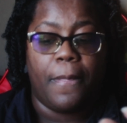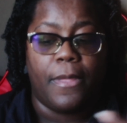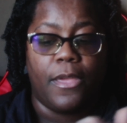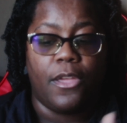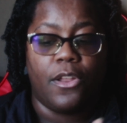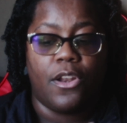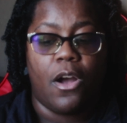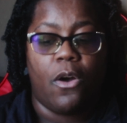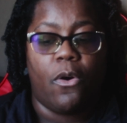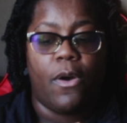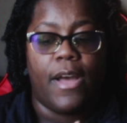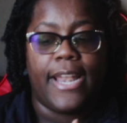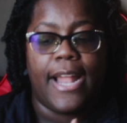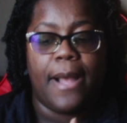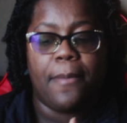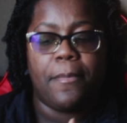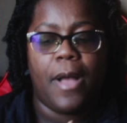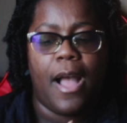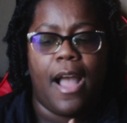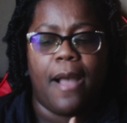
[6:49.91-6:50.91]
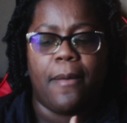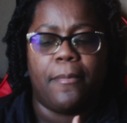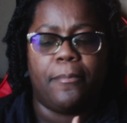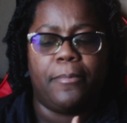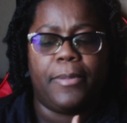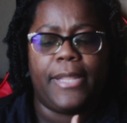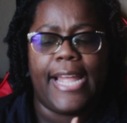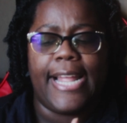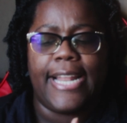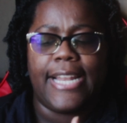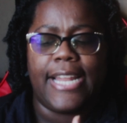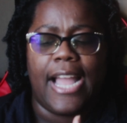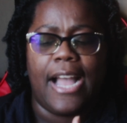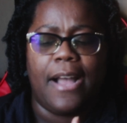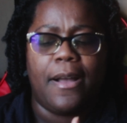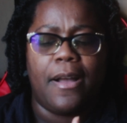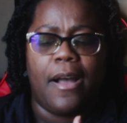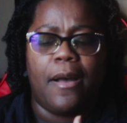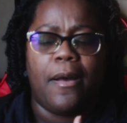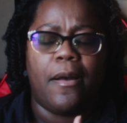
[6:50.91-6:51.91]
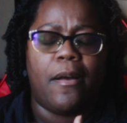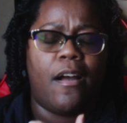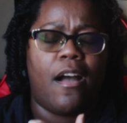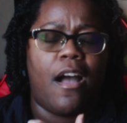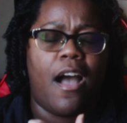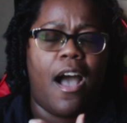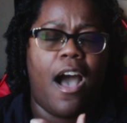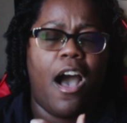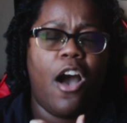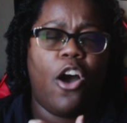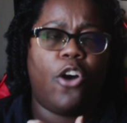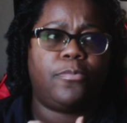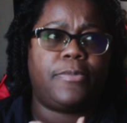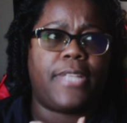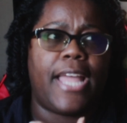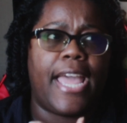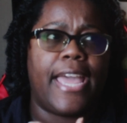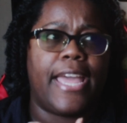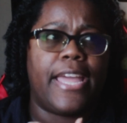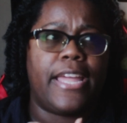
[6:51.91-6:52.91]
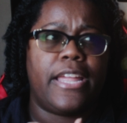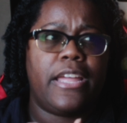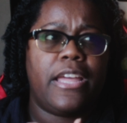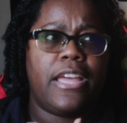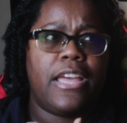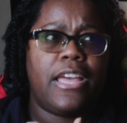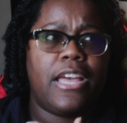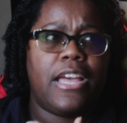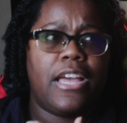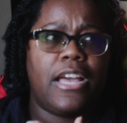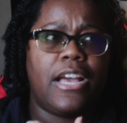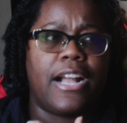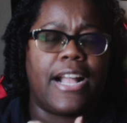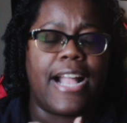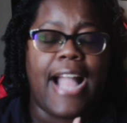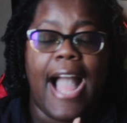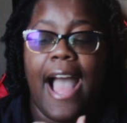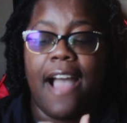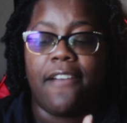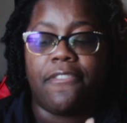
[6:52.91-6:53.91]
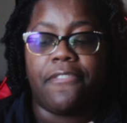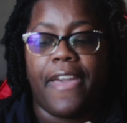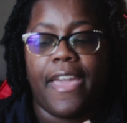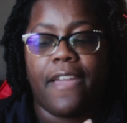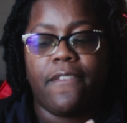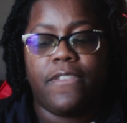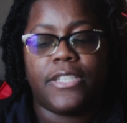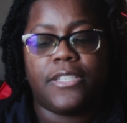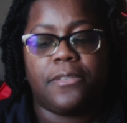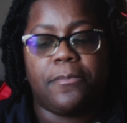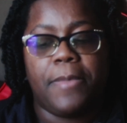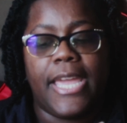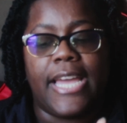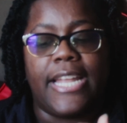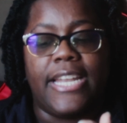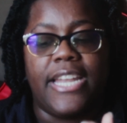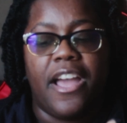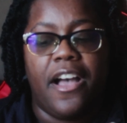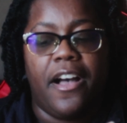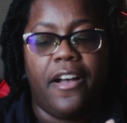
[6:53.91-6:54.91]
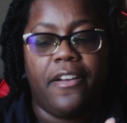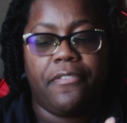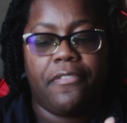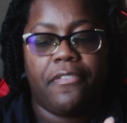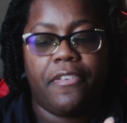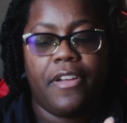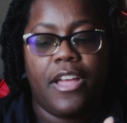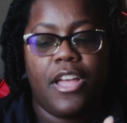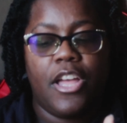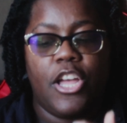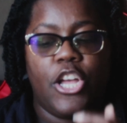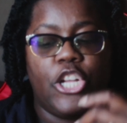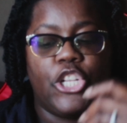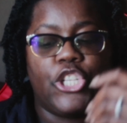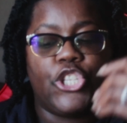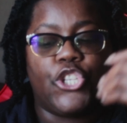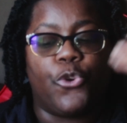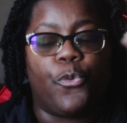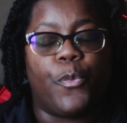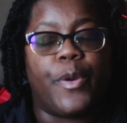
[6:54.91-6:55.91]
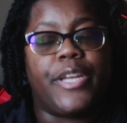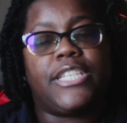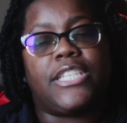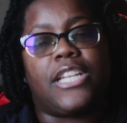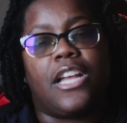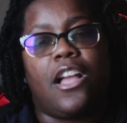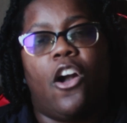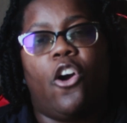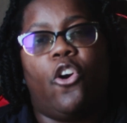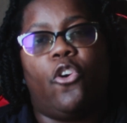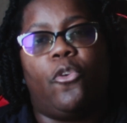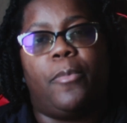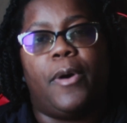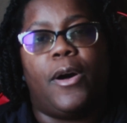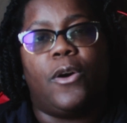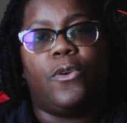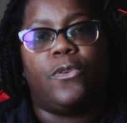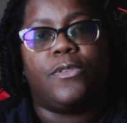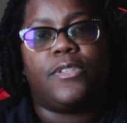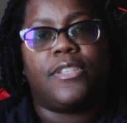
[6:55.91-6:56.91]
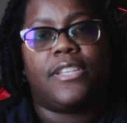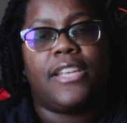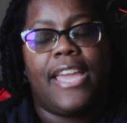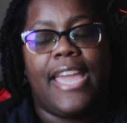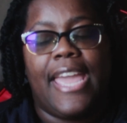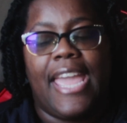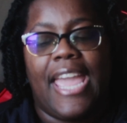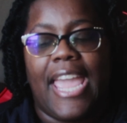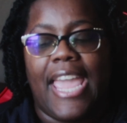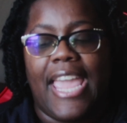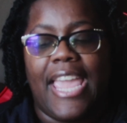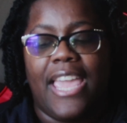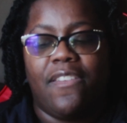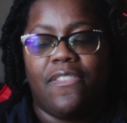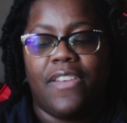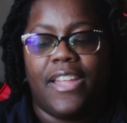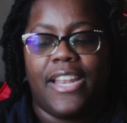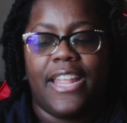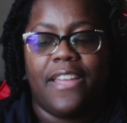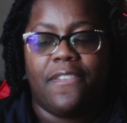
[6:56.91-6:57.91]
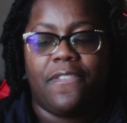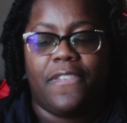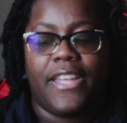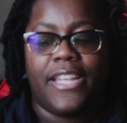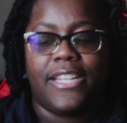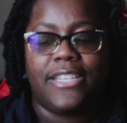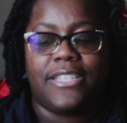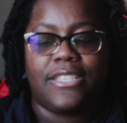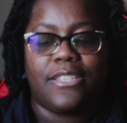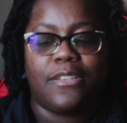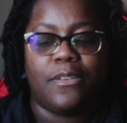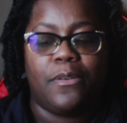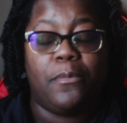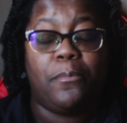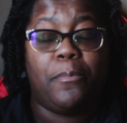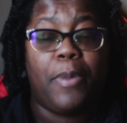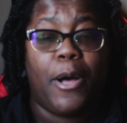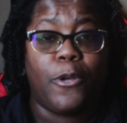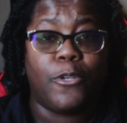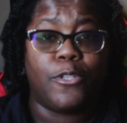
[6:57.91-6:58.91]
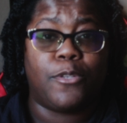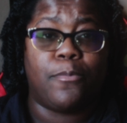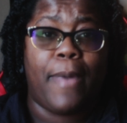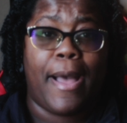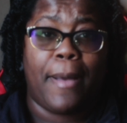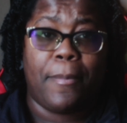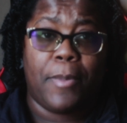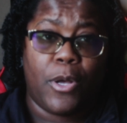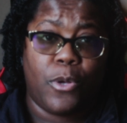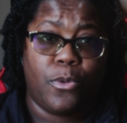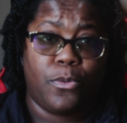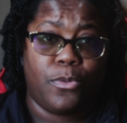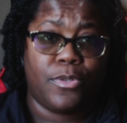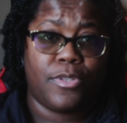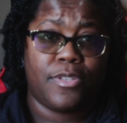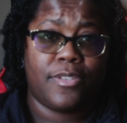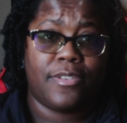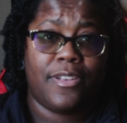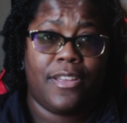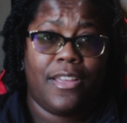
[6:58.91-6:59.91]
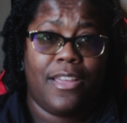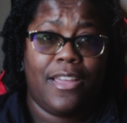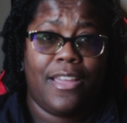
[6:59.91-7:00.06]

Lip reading: You know, and I hope that God favors me enough to reach the goalposts, even if it's post by post.